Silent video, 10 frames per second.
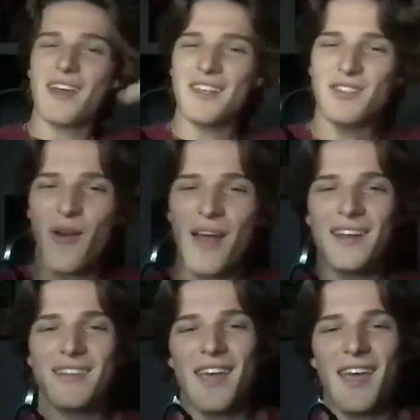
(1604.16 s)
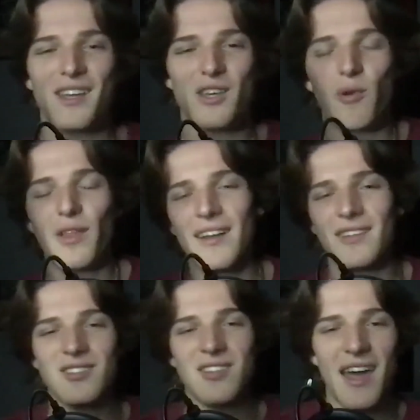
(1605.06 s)
is there anything you would like to
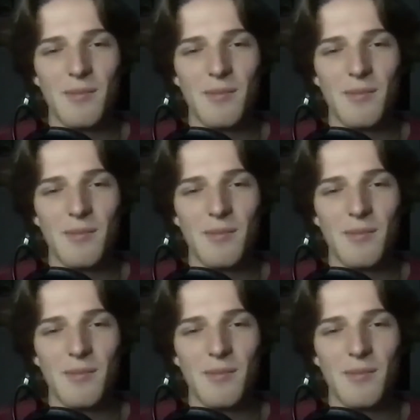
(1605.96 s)
say